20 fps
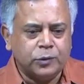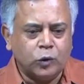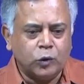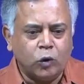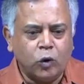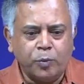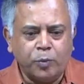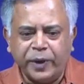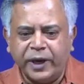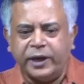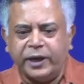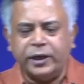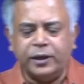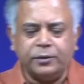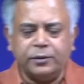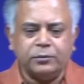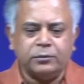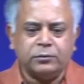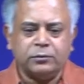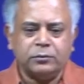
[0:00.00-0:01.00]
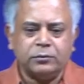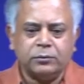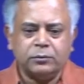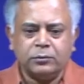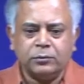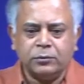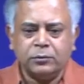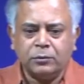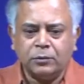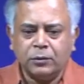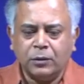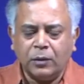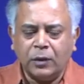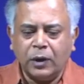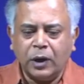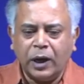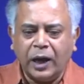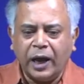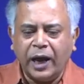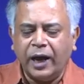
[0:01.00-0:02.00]
opening,
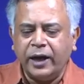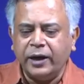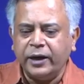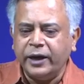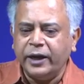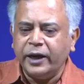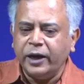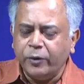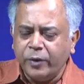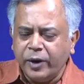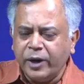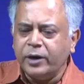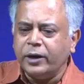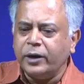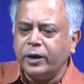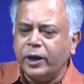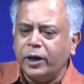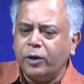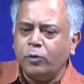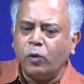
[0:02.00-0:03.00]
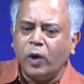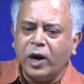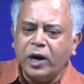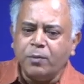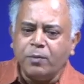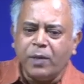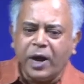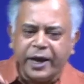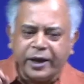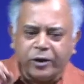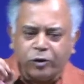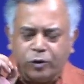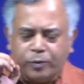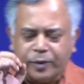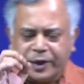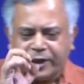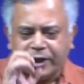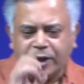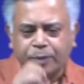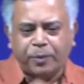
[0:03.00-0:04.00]
and even a 1
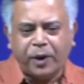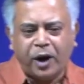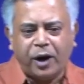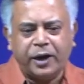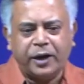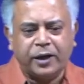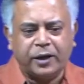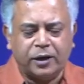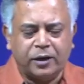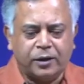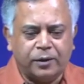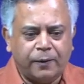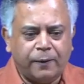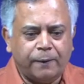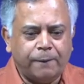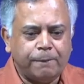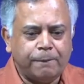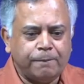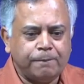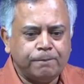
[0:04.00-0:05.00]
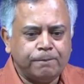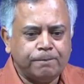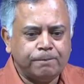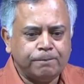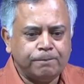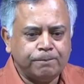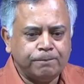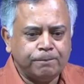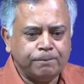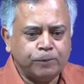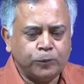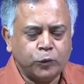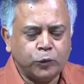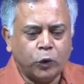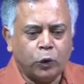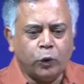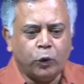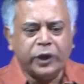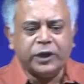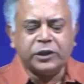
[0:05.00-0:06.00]
micrometer particle
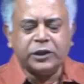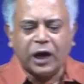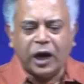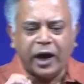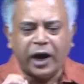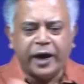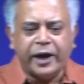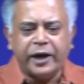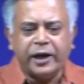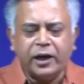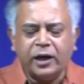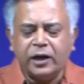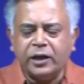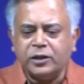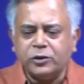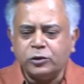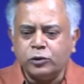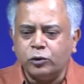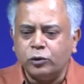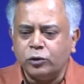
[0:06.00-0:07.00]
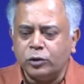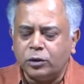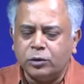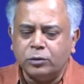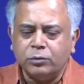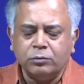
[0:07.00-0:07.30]
which ideally should